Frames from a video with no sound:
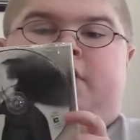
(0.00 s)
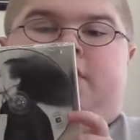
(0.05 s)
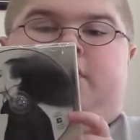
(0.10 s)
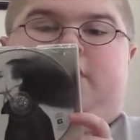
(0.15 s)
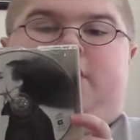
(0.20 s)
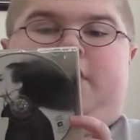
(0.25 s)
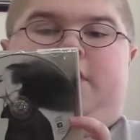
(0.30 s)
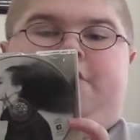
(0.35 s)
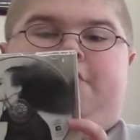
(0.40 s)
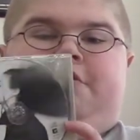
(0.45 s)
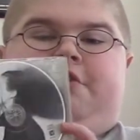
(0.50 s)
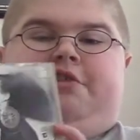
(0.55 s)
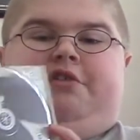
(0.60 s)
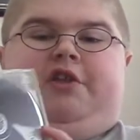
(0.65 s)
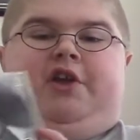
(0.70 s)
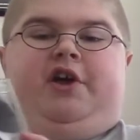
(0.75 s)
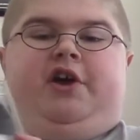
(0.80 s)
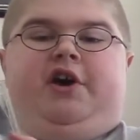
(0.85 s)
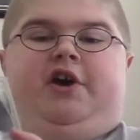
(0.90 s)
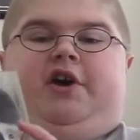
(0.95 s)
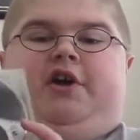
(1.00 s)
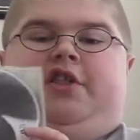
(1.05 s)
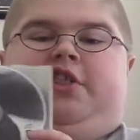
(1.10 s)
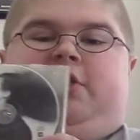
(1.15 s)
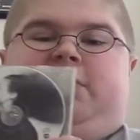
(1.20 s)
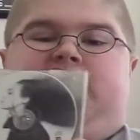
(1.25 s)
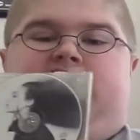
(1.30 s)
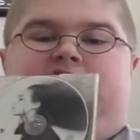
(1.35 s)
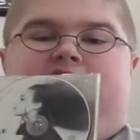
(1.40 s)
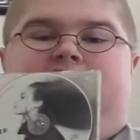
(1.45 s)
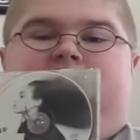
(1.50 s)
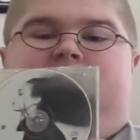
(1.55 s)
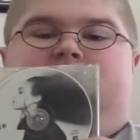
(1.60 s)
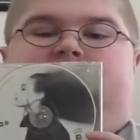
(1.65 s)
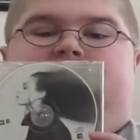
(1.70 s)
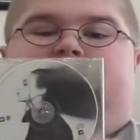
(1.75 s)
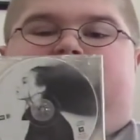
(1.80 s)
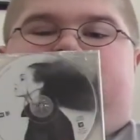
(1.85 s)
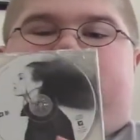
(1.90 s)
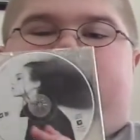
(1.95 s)
There's the CD
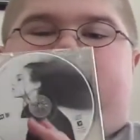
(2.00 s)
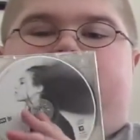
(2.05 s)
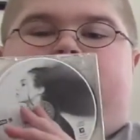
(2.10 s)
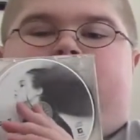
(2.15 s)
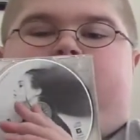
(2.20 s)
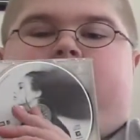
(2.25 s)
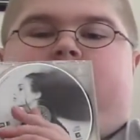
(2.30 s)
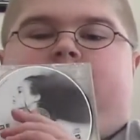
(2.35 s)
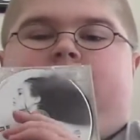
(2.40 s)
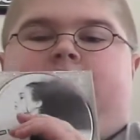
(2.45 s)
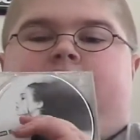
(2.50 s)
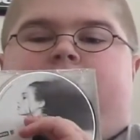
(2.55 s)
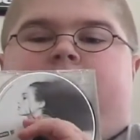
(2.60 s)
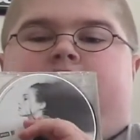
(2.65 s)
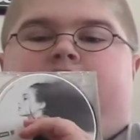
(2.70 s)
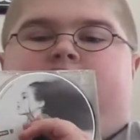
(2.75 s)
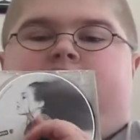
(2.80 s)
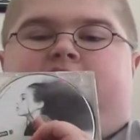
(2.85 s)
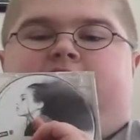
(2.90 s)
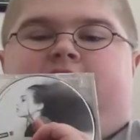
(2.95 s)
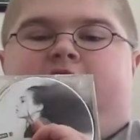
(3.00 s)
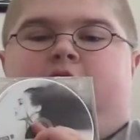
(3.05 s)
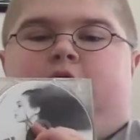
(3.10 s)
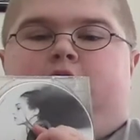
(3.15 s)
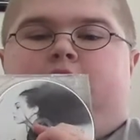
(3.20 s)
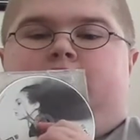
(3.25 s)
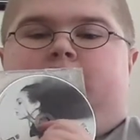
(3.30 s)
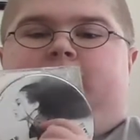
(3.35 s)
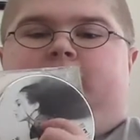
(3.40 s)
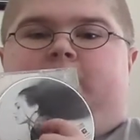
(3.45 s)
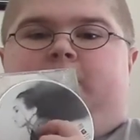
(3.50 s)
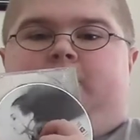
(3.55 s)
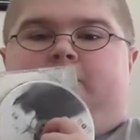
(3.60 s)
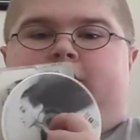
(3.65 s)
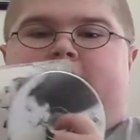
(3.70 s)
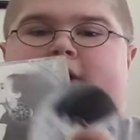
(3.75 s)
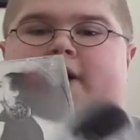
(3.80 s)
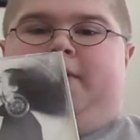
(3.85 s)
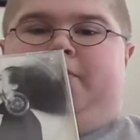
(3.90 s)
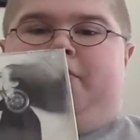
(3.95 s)
itself with just a photo of
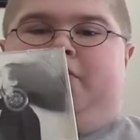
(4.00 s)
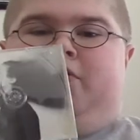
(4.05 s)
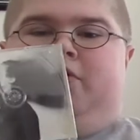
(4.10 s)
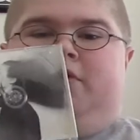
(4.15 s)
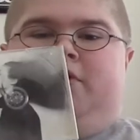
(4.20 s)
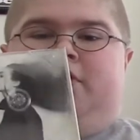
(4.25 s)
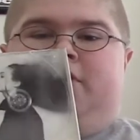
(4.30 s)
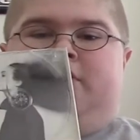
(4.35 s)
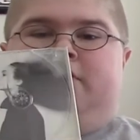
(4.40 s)
Fiona Apple.